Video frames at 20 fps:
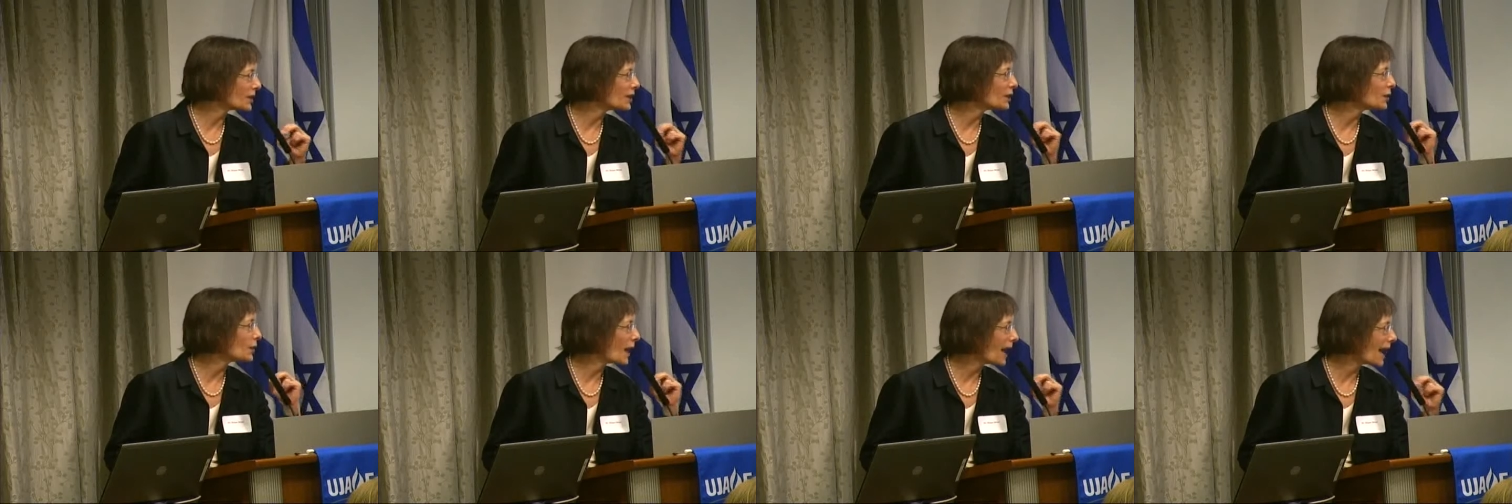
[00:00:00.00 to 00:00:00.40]

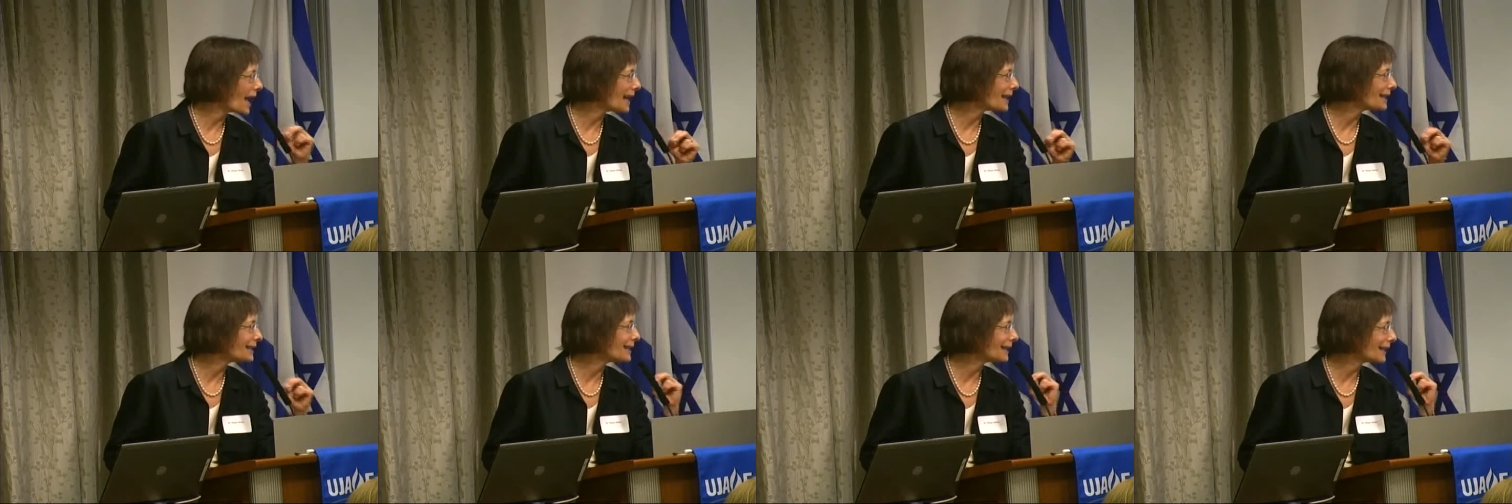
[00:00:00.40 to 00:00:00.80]
that you
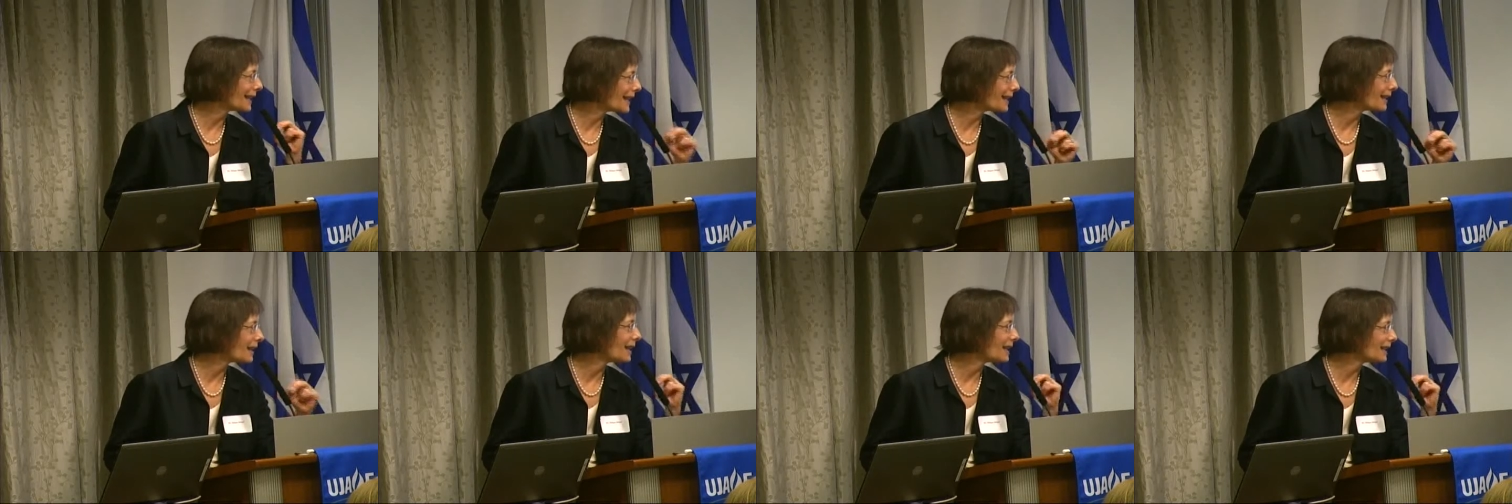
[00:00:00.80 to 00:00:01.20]
had to
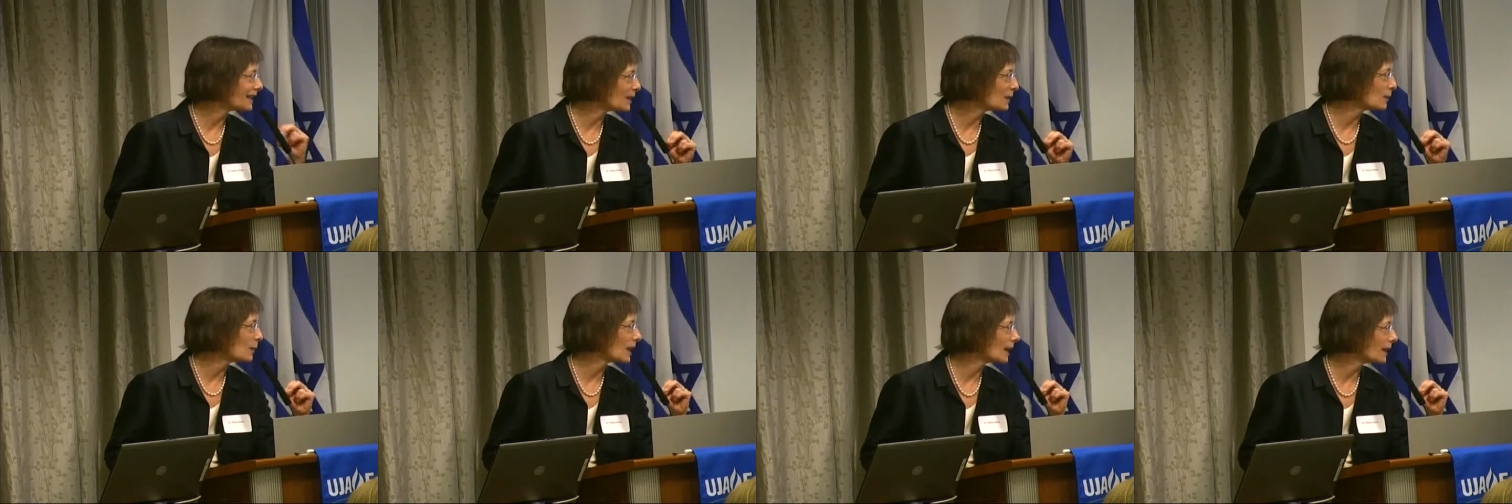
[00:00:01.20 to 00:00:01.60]
get on
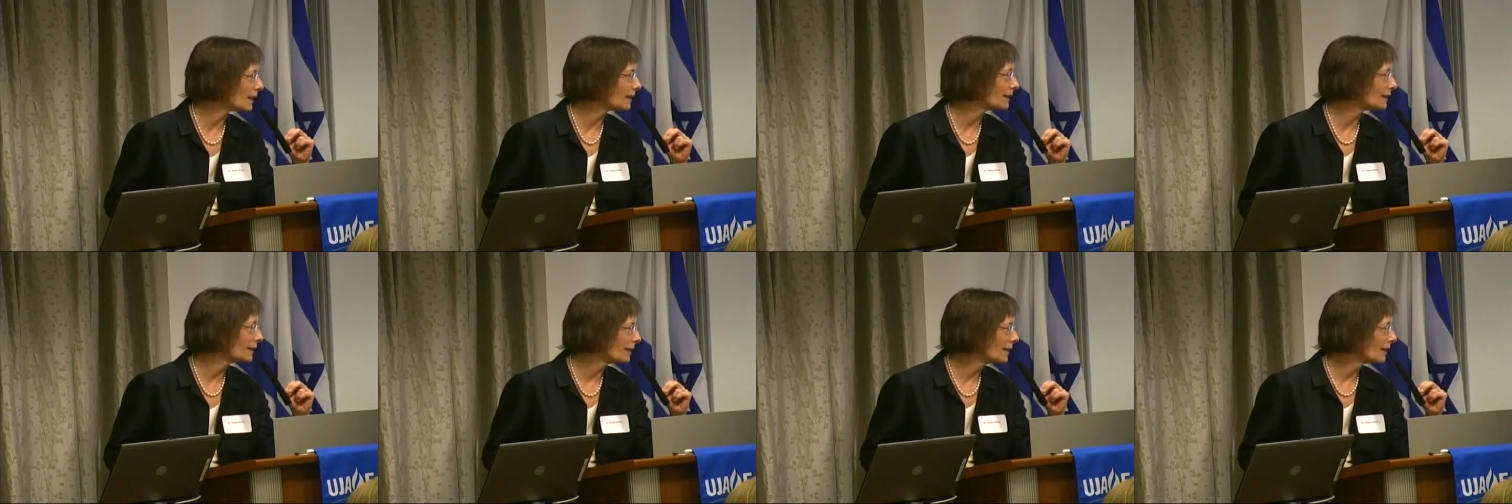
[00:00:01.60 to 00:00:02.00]
email.